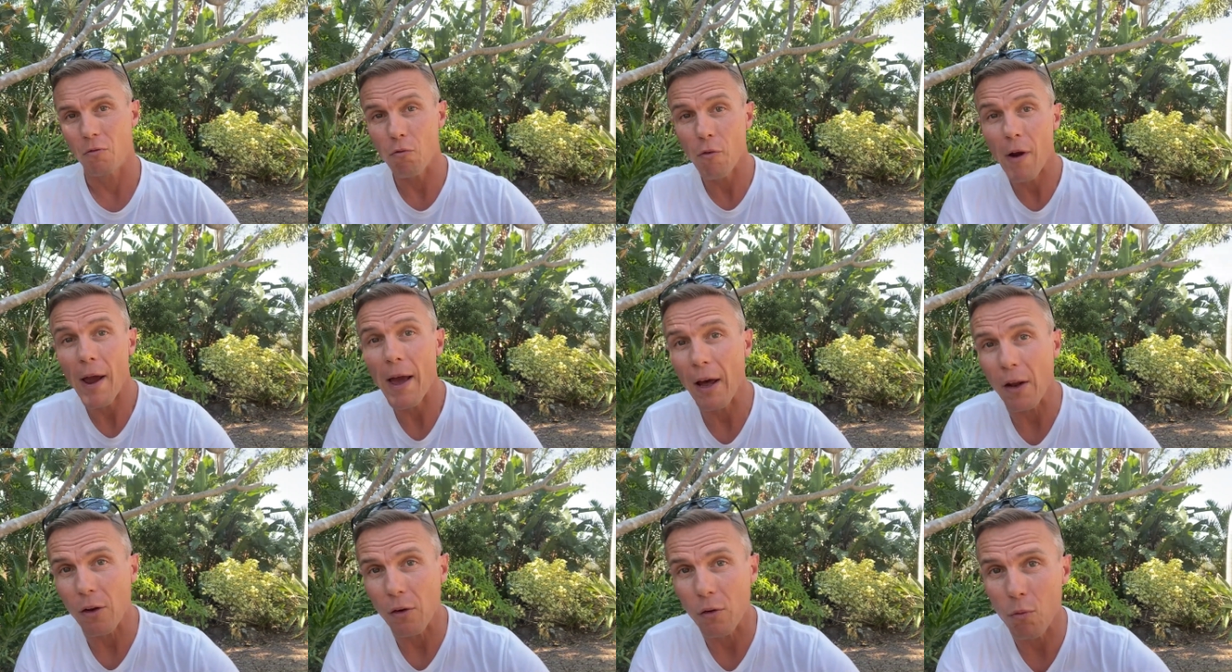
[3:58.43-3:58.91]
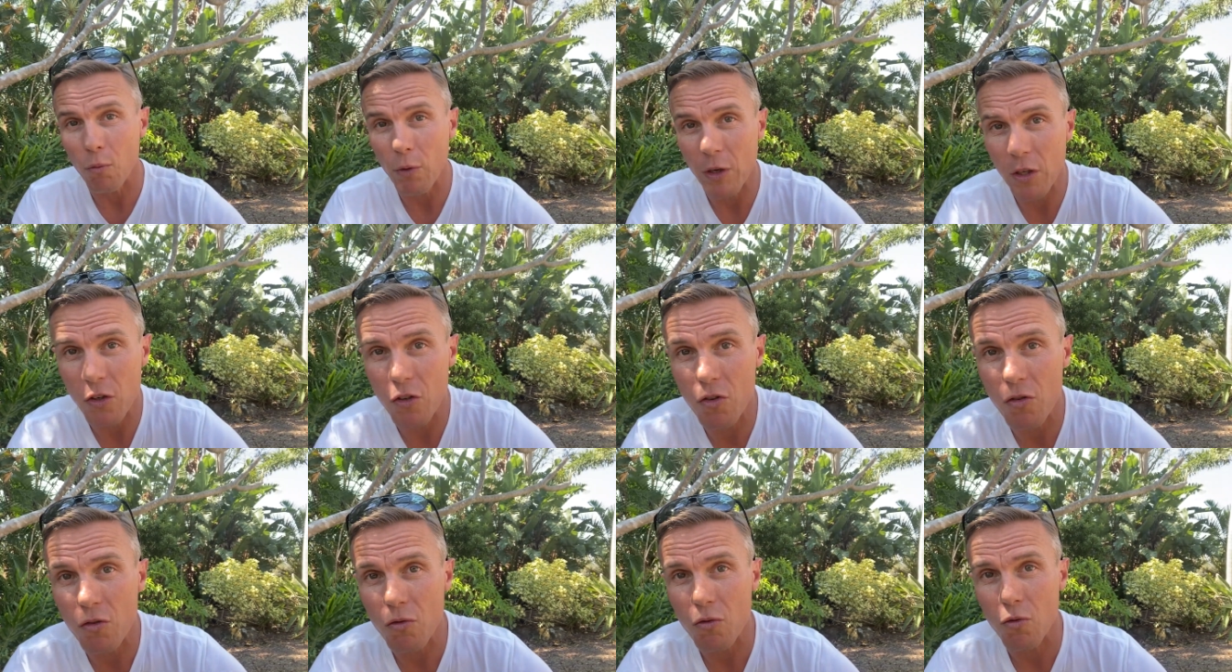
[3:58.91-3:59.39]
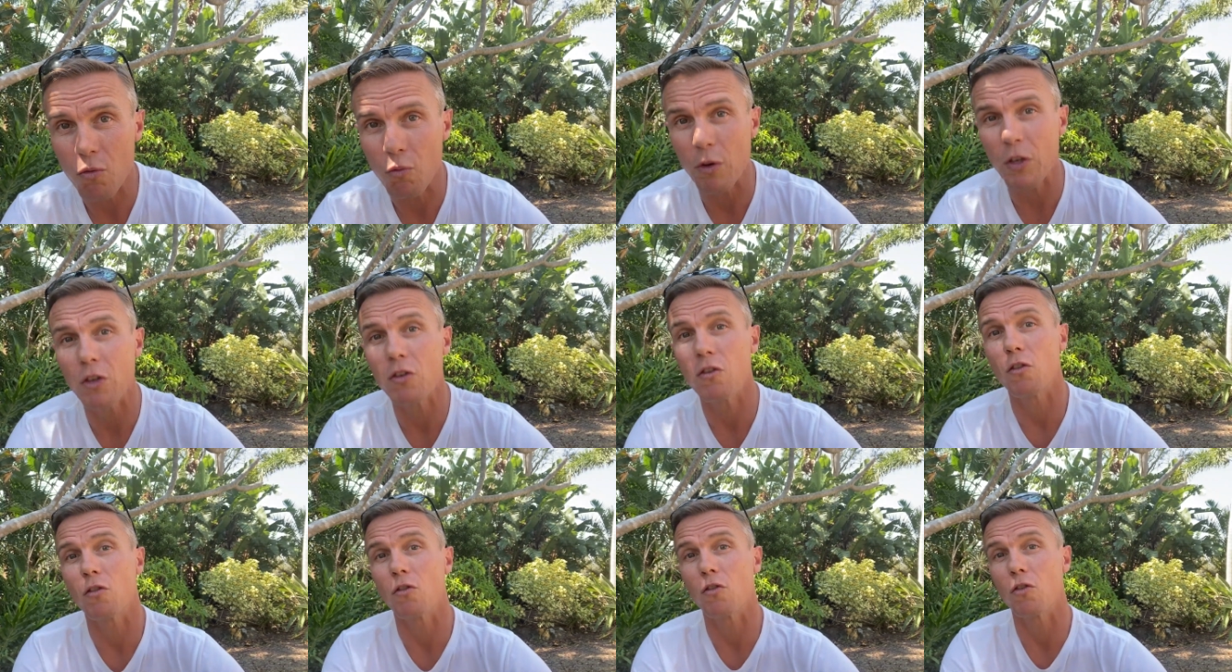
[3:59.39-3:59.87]
route, which,
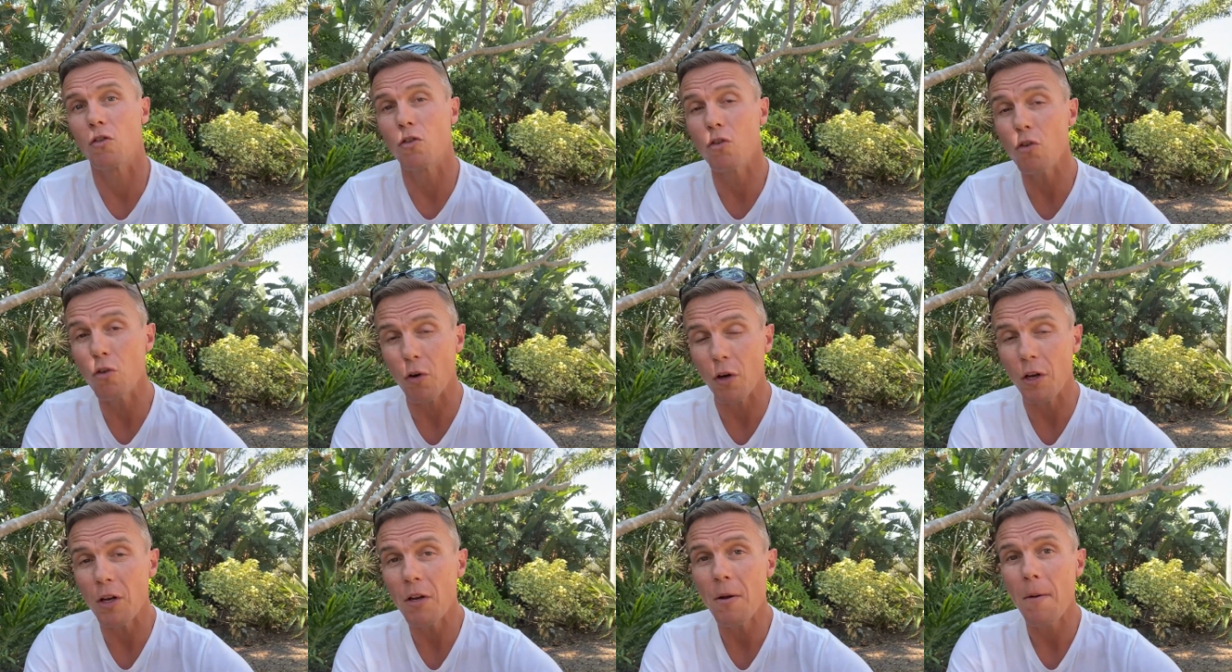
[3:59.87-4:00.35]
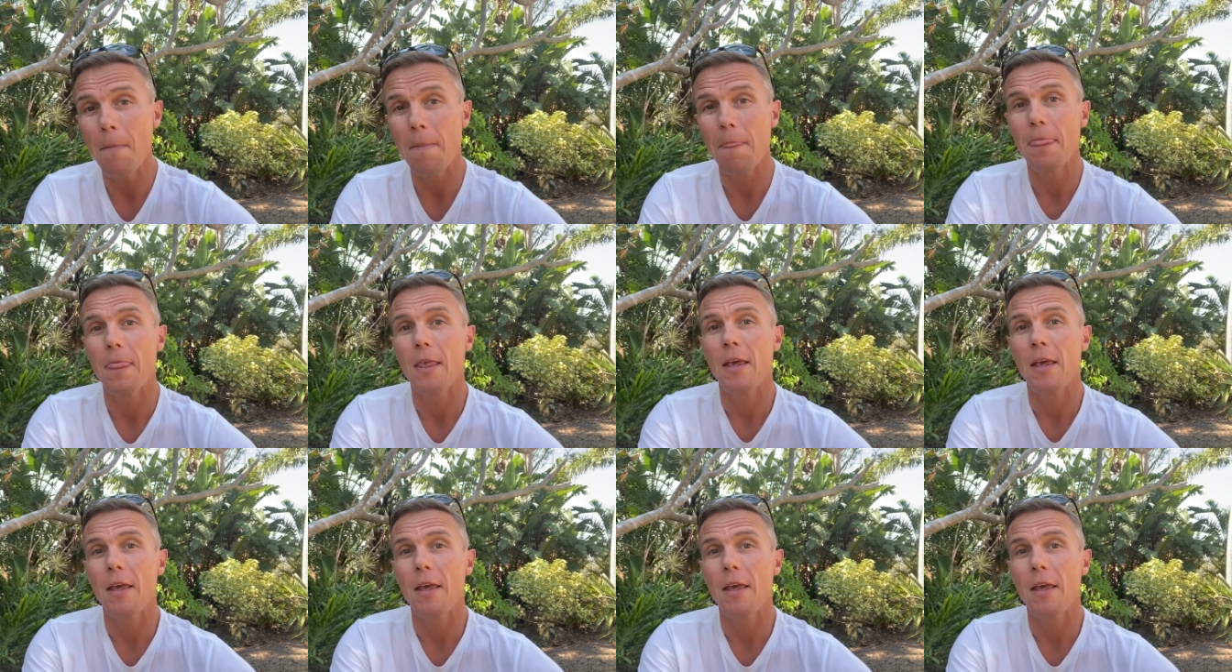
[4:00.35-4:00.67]
which is good.